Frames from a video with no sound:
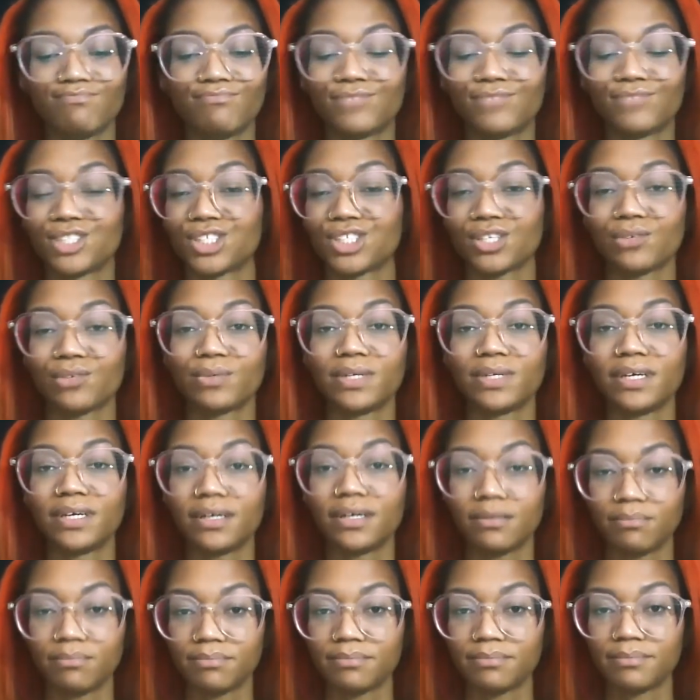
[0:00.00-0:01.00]
showing up
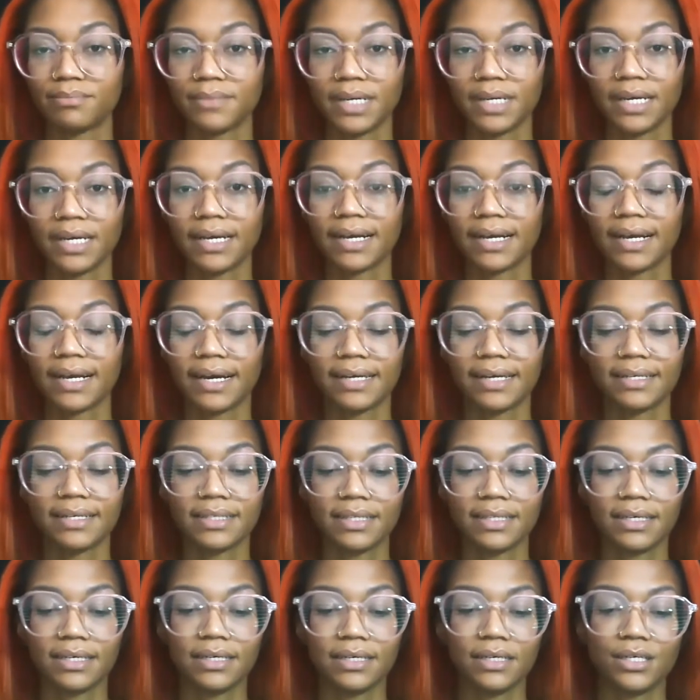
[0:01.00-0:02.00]
kind of
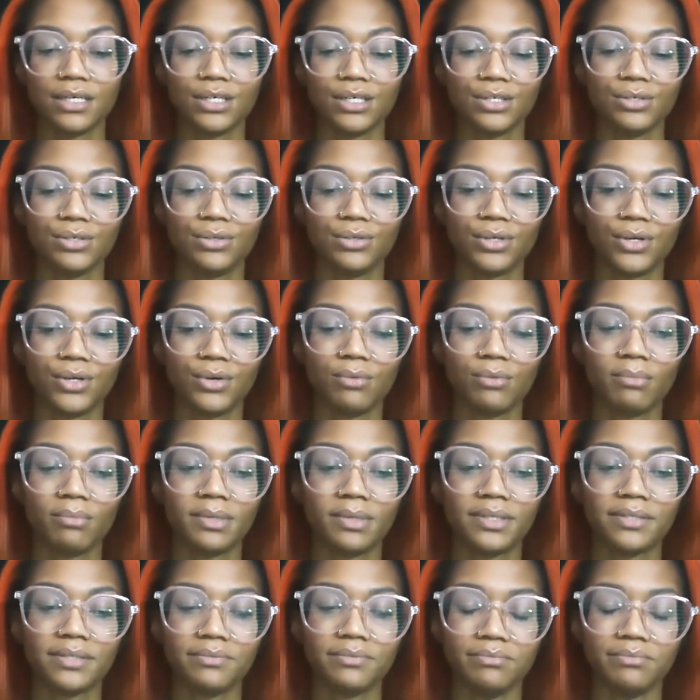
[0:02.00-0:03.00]
thing, you know,
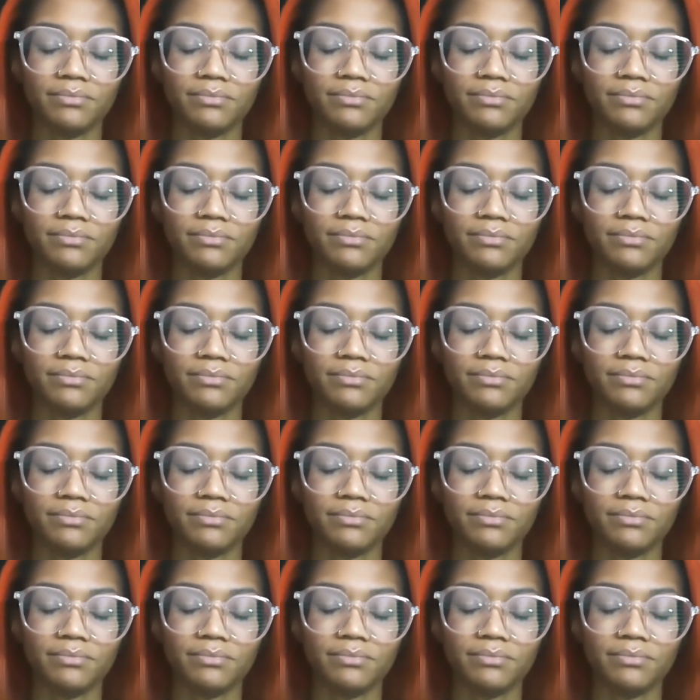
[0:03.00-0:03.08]
but